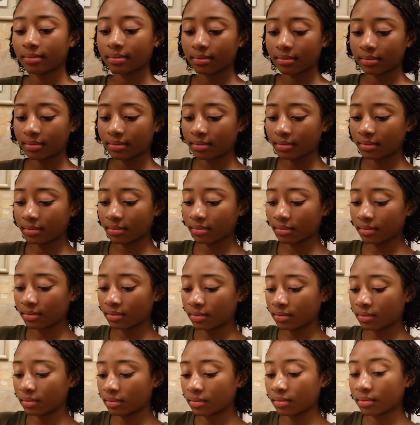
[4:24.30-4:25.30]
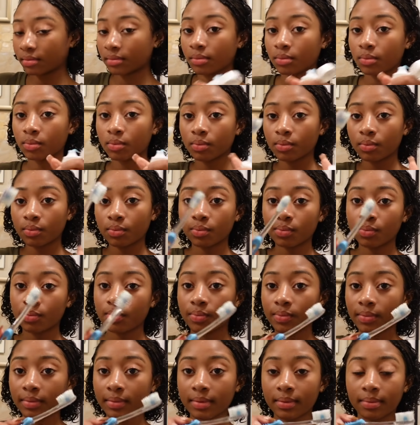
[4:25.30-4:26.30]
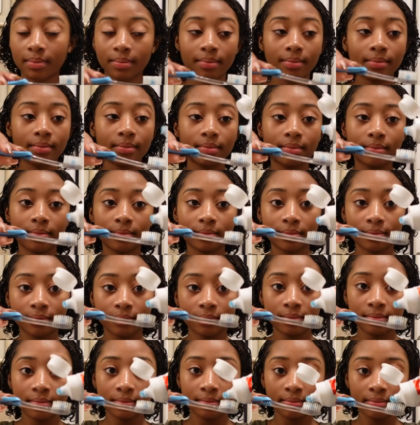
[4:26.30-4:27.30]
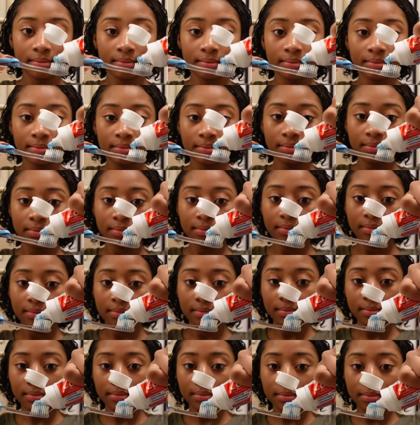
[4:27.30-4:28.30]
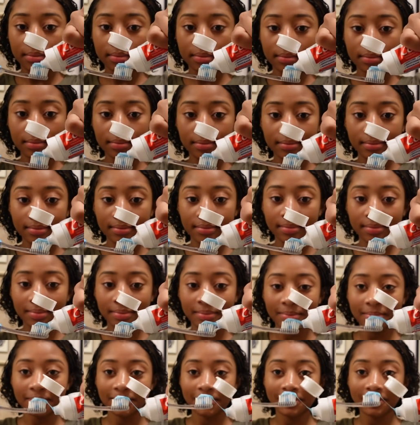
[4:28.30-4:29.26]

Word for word: Colgate and my toothbrush there. Put it on there.